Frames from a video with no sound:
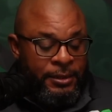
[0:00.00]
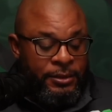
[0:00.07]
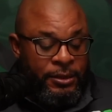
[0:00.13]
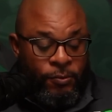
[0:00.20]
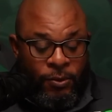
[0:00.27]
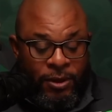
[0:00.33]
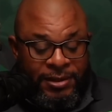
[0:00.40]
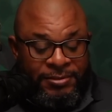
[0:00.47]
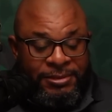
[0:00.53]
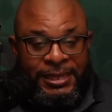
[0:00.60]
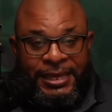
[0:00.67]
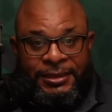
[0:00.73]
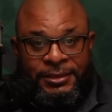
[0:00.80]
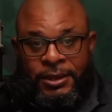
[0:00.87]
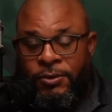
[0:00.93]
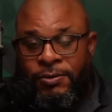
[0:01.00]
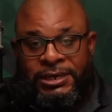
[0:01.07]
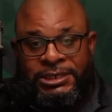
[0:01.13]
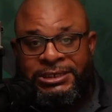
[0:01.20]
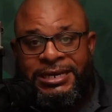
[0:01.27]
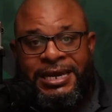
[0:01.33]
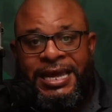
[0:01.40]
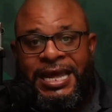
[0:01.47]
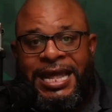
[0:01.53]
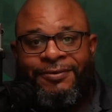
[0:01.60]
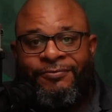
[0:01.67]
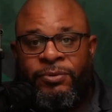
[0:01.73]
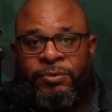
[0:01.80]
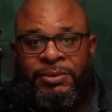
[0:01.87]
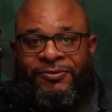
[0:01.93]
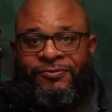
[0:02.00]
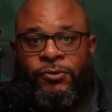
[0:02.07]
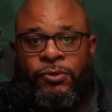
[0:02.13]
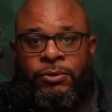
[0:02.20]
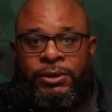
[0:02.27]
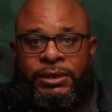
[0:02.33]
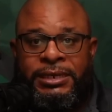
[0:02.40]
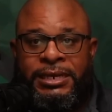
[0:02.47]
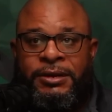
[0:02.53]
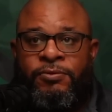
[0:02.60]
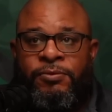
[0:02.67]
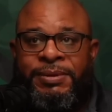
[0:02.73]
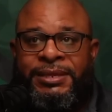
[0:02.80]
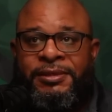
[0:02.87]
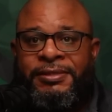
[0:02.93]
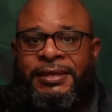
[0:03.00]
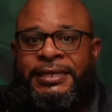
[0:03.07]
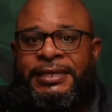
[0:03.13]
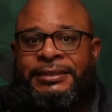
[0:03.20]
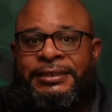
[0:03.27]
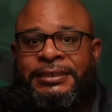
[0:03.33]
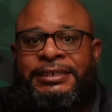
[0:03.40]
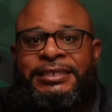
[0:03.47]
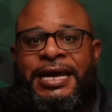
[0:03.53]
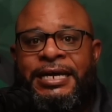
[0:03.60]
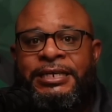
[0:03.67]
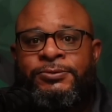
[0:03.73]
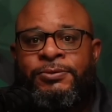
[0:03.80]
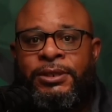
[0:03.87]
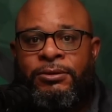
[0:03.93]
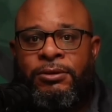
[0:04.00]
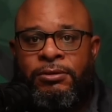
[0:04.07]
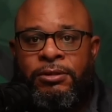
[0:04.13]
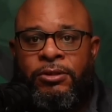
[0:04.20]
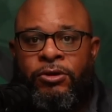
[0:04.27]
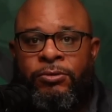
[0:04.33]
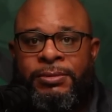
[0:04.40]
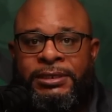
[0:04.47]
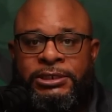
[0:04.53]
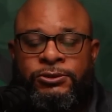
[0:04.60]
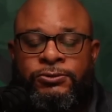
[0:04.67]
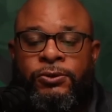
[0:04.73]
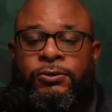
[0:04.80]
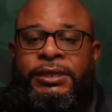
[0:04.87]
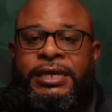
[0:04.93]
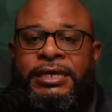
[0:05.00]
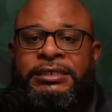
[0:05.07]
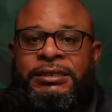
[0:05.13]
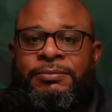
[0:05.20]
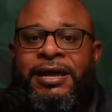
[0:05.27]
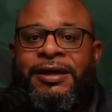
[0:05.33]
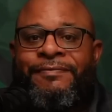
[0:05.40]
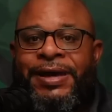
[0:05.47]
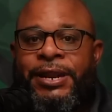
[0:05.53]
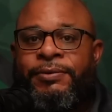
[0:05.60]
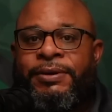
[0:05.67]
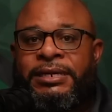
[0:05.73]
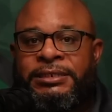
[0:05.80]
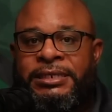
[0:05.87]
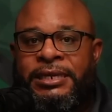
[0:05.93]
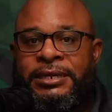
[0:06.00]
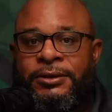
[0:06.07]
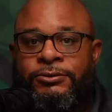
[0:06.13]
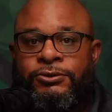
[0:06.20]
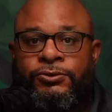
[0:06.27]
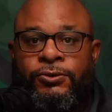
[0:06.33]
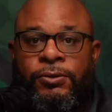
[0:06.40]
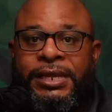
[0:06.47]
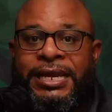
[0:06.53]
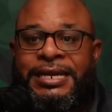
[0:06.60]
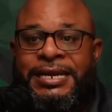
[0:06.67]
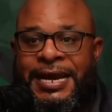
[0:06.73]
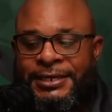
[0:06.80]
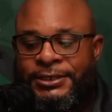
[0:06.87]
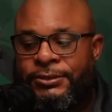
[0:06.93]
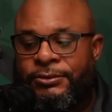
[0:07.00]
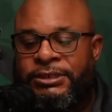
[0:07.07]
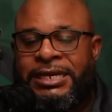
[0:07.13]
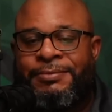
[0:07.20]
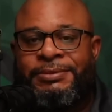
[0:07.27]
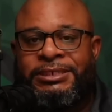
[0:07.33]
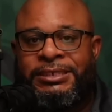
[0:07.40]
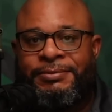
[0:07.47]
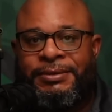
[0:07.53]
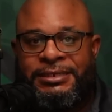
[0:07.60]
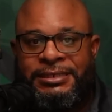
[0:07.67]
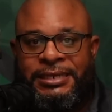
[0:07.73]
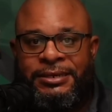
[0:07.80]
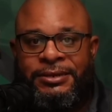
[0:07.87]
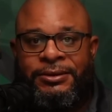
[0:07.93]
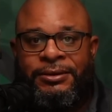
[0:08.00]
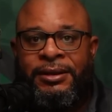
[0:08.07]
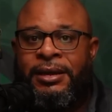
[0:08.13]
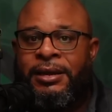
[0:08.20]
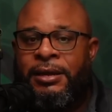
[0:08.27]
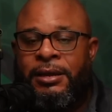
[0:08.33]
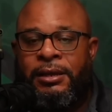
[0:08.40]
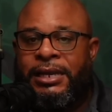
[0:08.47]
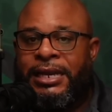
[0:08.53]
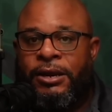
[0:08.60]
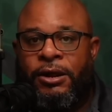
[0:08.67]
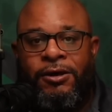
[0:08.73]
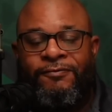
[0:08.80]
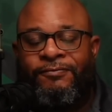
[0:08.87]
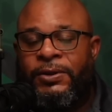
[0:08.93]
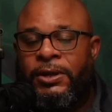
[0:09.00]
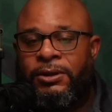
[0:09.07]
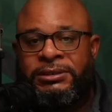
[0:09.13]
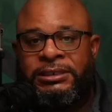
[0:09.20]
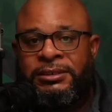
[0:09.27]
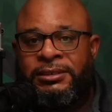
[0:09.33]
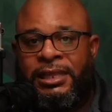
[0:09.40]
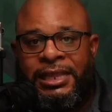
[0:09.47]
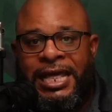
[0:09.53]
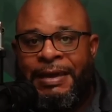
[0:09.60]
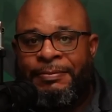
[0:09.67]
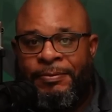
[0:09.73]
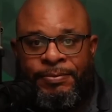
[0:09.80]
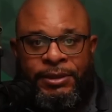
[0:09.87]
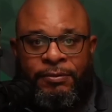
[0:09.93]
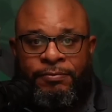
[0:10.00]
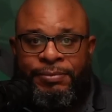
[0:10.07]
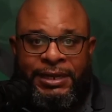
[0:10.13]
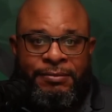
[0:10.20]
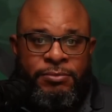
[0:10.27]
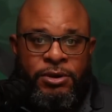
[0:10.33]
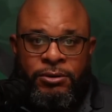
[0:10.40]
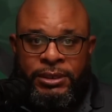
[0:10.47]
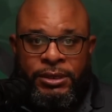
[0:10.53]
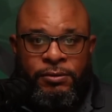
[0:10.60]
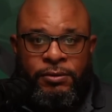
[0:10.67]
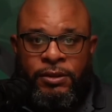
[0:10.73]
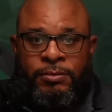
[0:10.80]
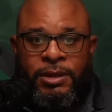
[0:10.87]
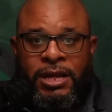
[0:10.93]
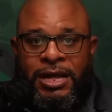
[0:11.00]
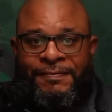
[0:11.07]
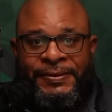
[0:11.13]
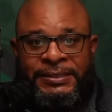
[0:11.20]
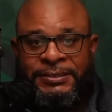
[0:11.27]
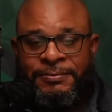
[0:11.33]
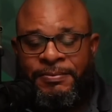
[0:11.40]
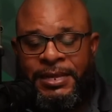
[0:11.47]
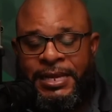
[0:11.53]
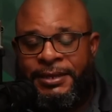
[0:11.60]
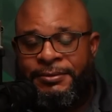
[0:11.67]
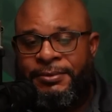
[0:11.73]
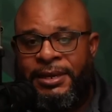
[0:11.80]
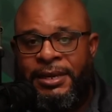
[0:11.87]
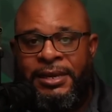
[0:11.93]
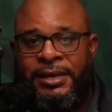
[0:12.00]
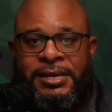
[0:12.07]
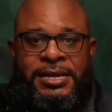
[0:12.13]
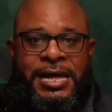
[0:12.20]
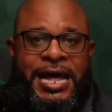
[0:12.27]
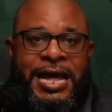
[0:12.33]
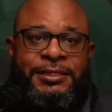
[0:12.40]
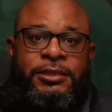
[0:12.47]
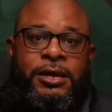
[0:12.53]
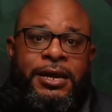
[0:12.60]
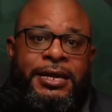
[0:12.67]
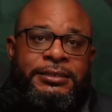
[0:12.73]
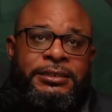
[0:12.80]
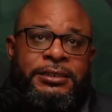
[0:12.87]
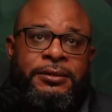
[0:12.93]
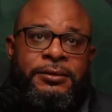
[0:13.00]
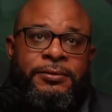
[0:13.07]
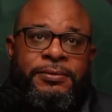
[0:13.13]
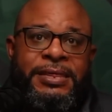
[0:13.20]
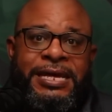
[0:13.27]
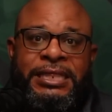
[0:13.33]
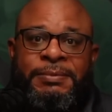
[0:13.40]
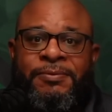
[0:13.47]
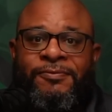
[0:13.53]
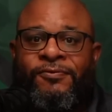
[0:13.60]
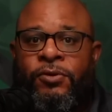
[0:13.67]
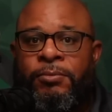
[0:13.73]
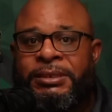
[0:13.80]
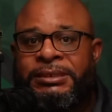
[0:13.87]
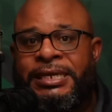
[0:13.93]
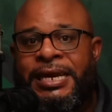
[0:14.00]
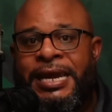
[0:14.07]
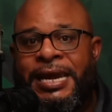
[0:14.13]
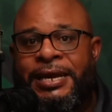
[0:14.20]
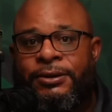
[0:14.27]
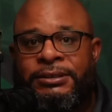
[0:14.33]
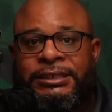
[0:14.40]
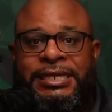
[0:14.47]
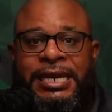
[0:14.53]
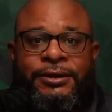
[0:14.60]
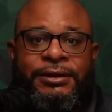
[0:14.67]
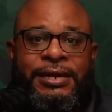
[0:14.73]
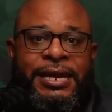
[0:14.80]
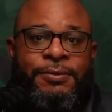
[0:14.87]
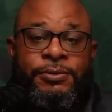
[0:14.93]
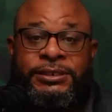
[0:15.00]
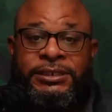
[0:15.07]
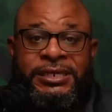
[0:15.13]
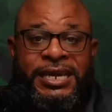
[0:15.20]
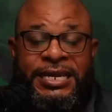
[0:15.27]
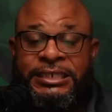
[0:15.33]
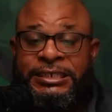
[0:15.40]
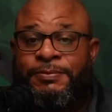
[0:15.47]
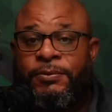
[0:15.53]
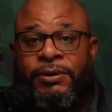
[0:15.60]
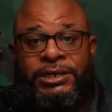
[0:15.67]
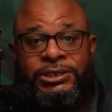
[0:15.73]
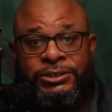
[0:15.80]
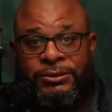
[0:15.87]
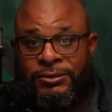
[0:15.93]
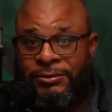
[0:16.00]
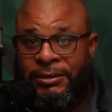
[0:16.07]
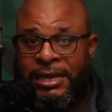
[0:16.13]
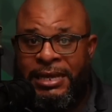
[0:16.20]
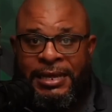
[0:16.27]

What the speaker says: The question I have moving forward, and it will be the thing that decides whether Oklahoma is truly a semifinal contender, truly a national championship contender, it all falls into the lap of Bill Bedenbaugh and the Oklahoma offensive line. I thought that the performance they had on Saturday was inspirational.